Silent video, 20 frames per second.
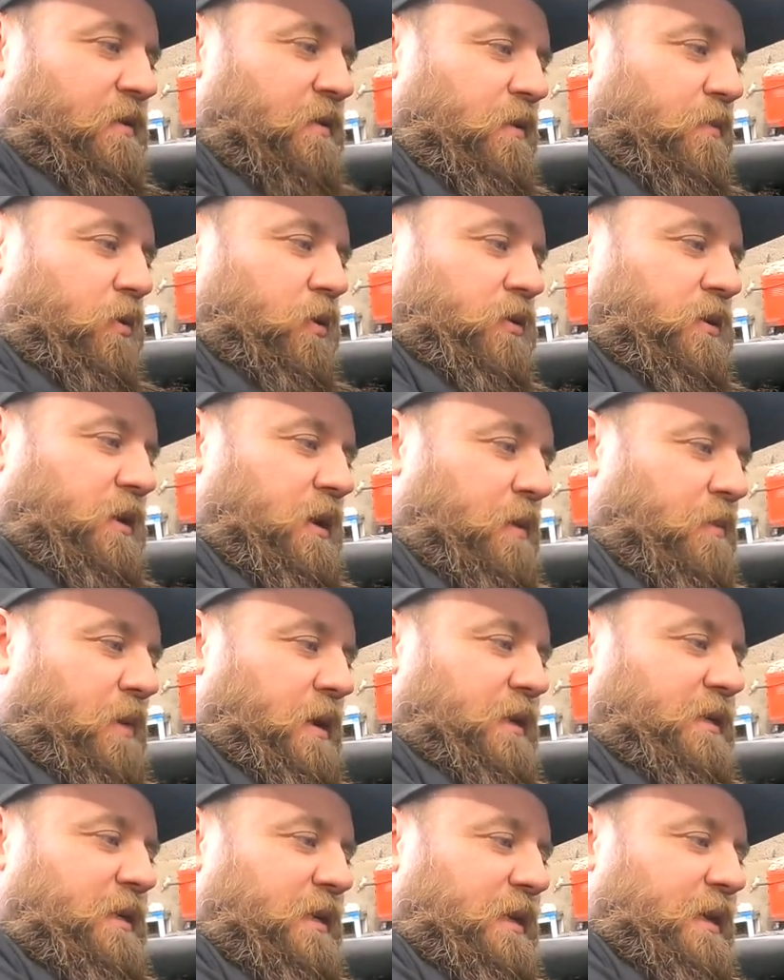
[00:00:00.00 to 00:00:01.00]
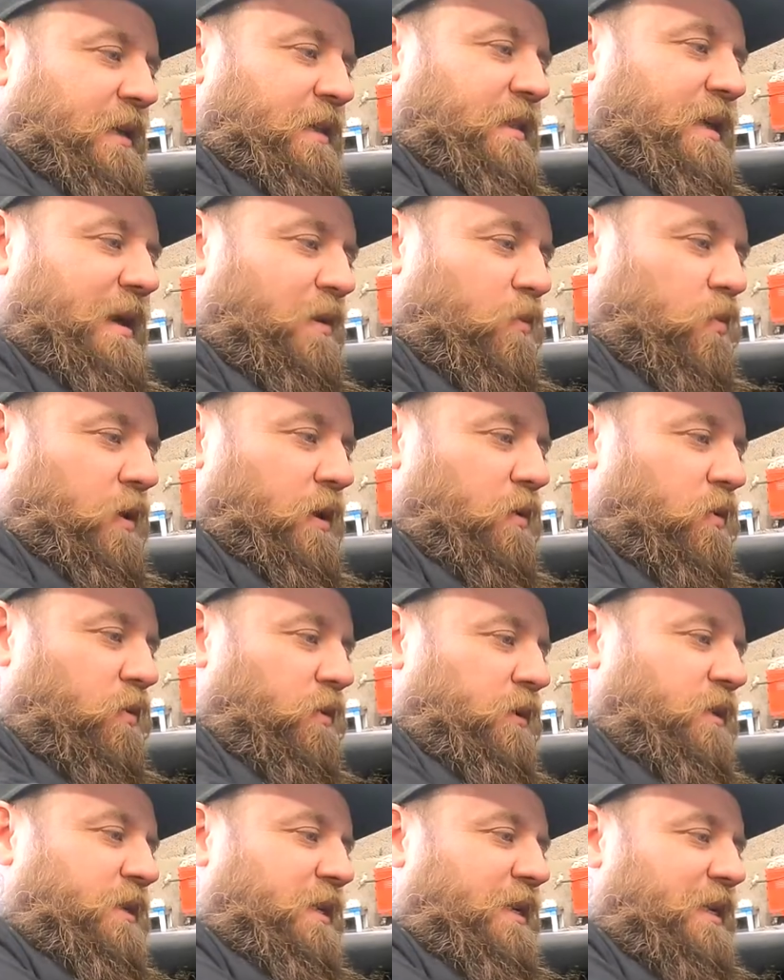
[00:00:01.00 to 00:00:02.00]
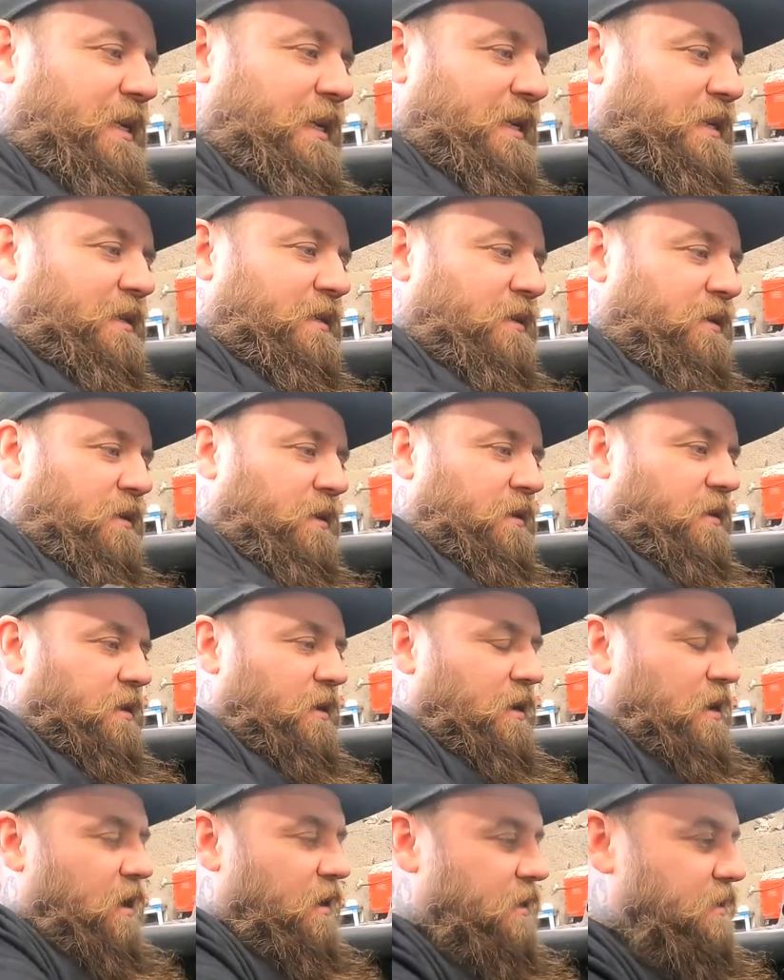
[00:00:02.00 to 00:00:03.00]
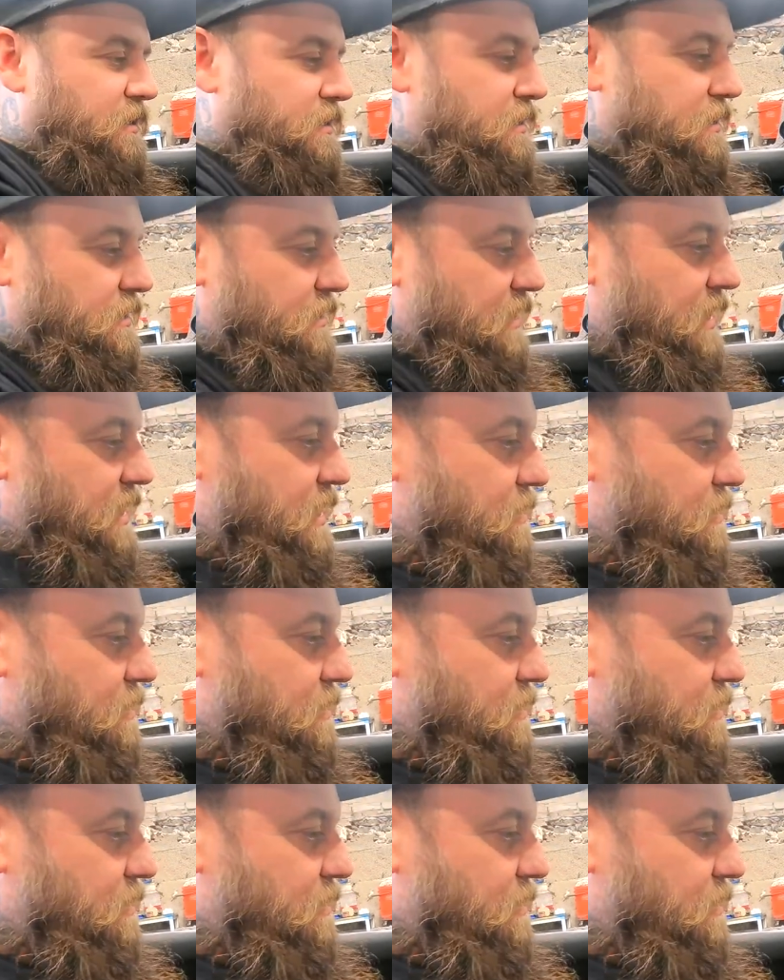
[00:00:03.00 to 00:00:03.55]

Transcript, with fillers: the boss kit basically that will delete the light, the